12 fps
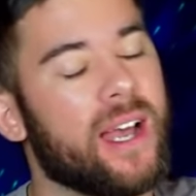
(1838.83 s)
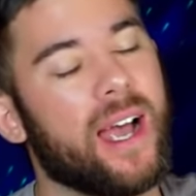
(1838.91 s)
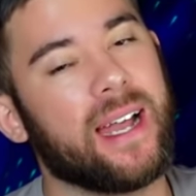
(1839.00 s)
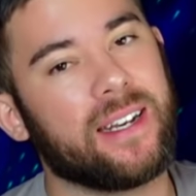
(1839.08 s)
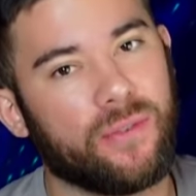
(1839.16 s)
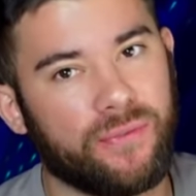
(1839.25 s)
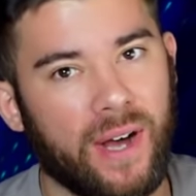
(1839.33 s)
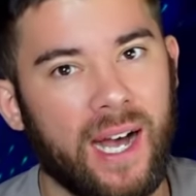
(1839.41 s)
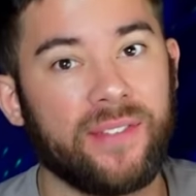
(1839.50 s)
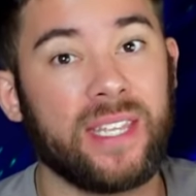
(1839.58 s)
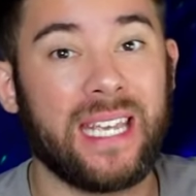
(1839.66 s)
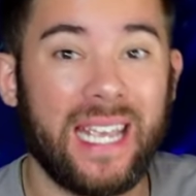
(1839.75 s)
and
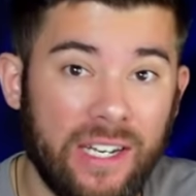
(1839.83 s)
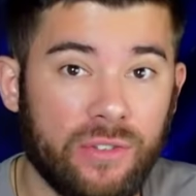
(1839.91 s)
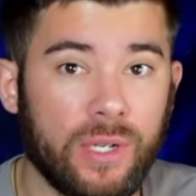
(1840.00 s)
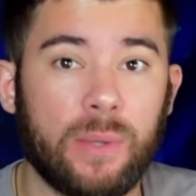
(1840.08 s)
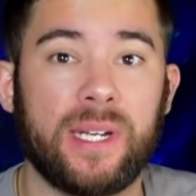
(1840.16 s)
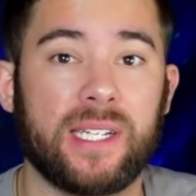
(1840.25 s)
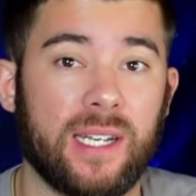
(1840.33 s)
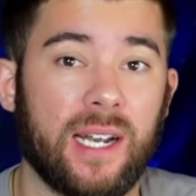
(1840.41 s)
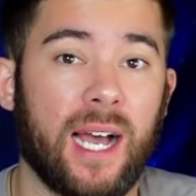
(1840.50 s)
define the entry reason